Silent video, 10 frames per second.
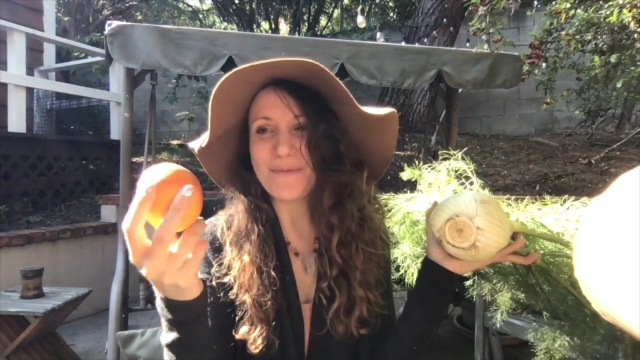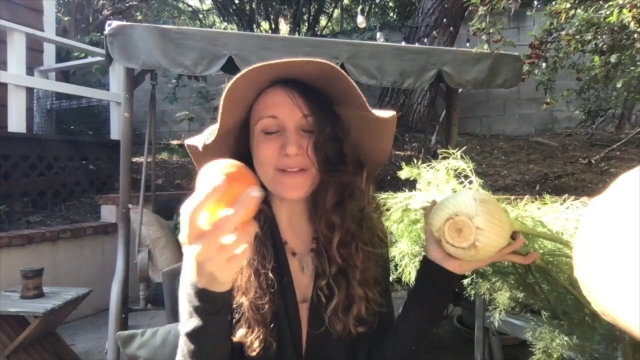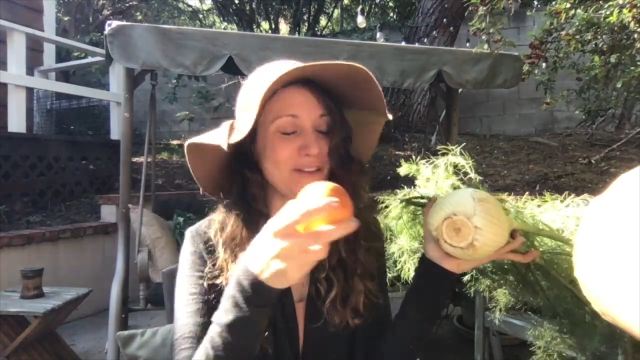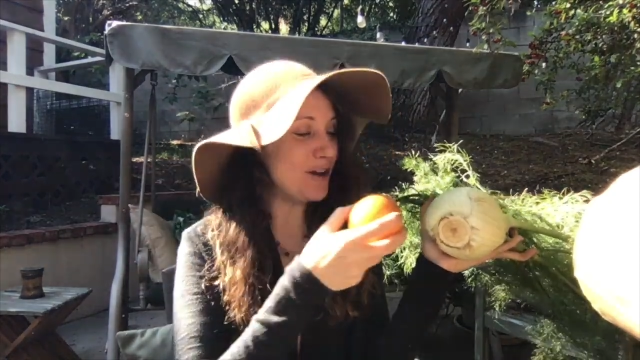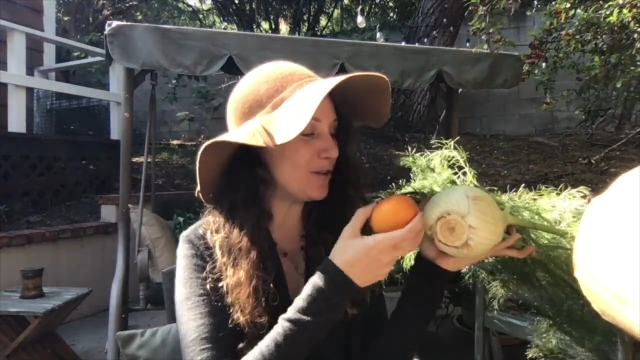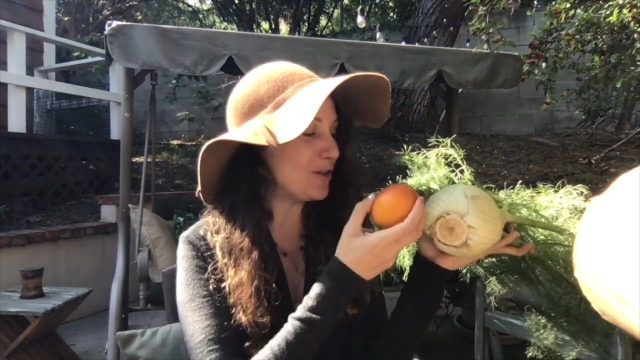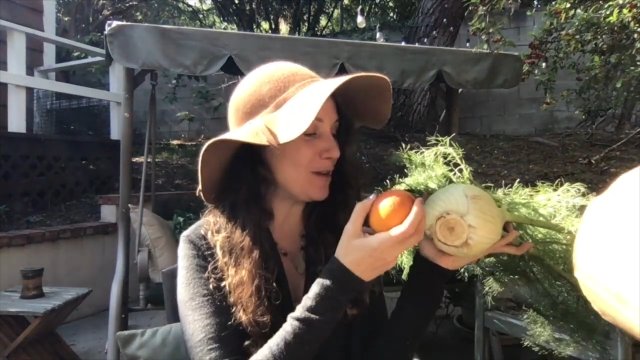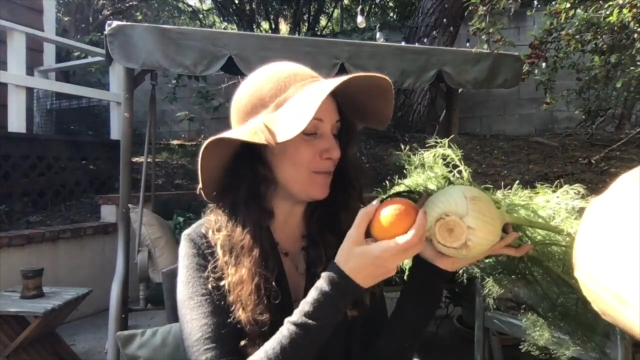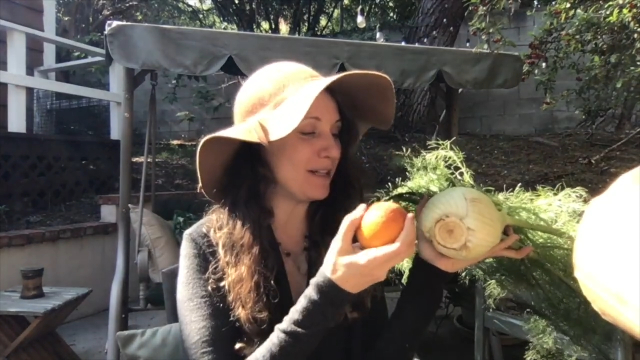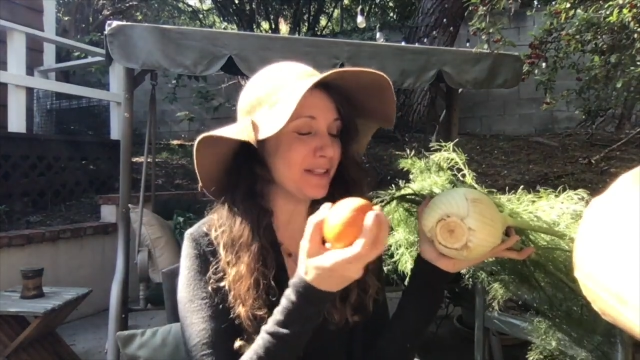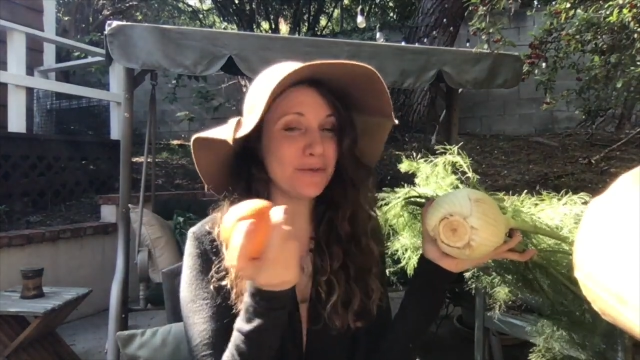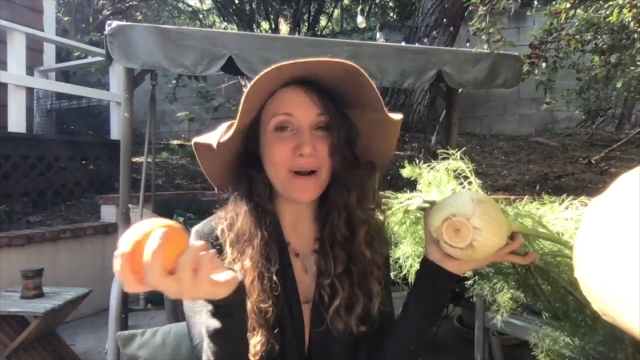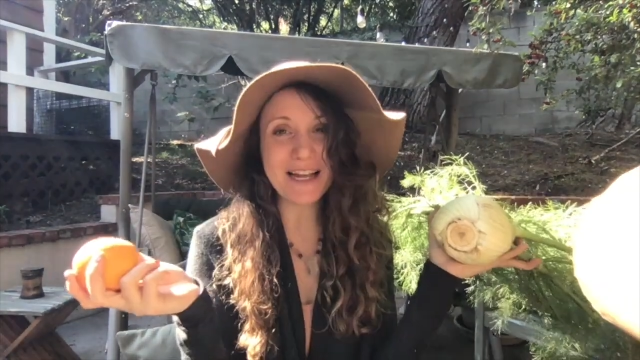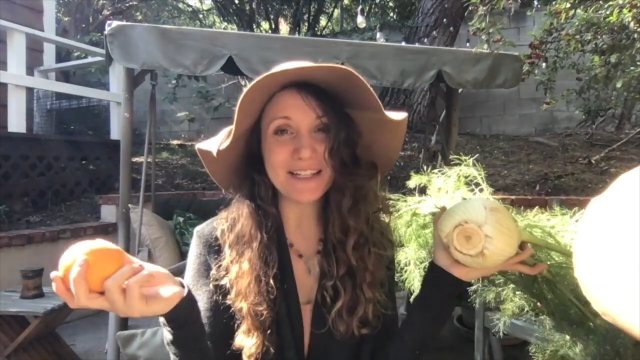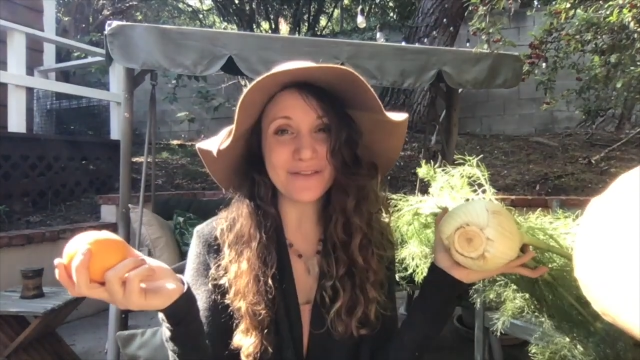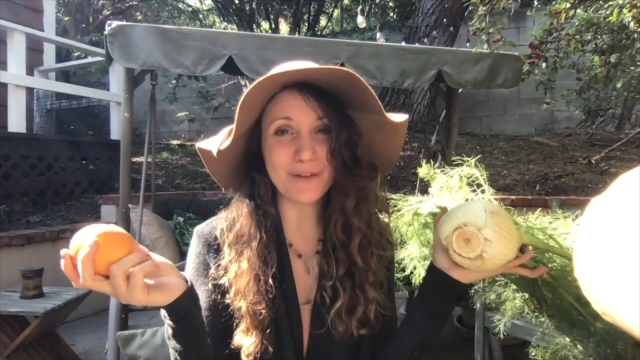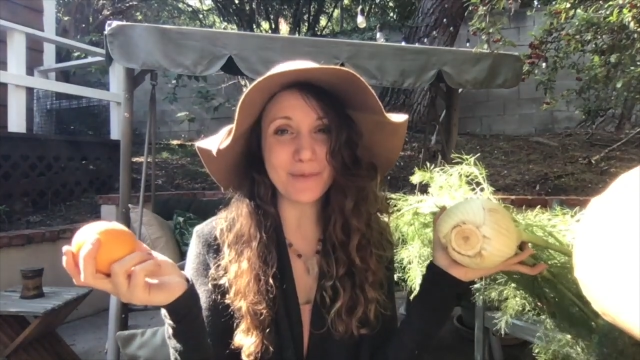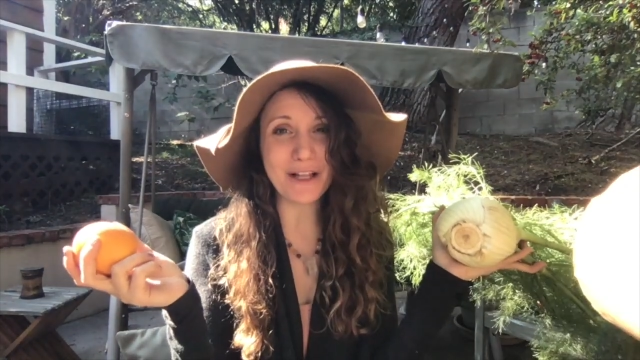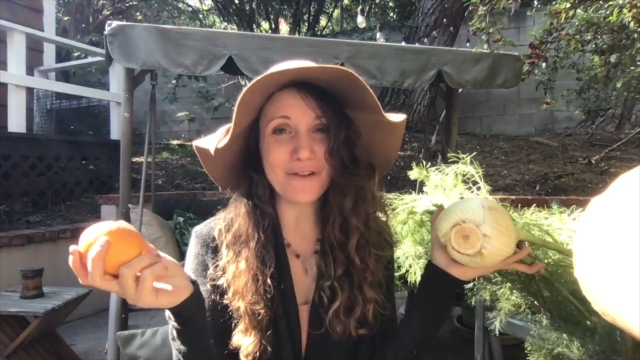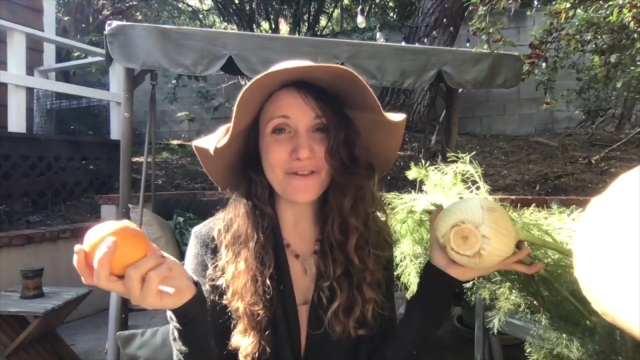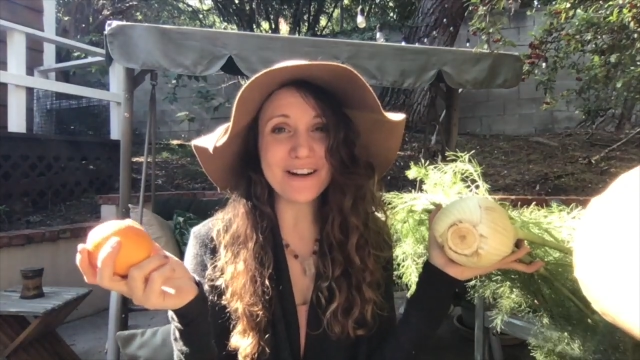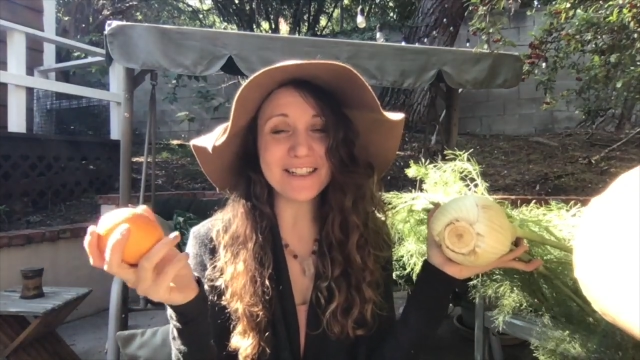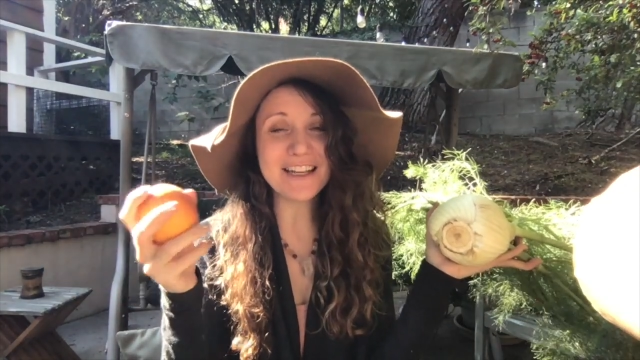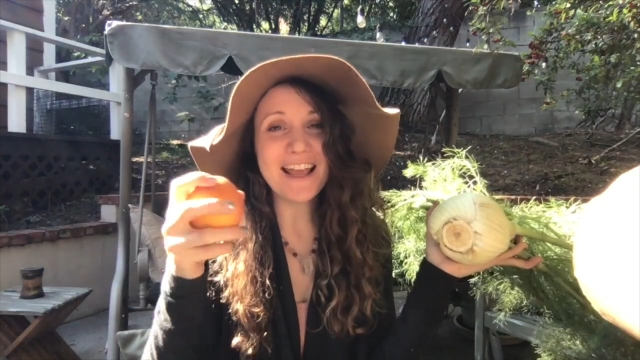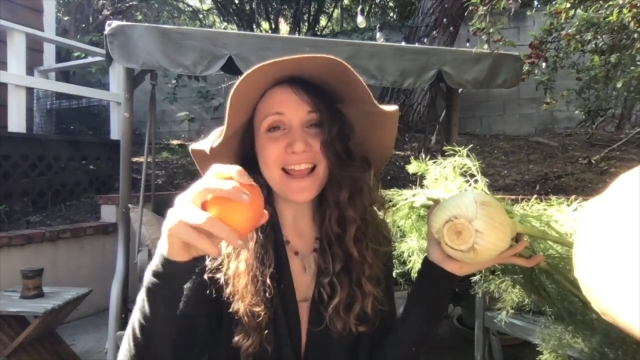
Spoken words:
you can put the rind of the blood orange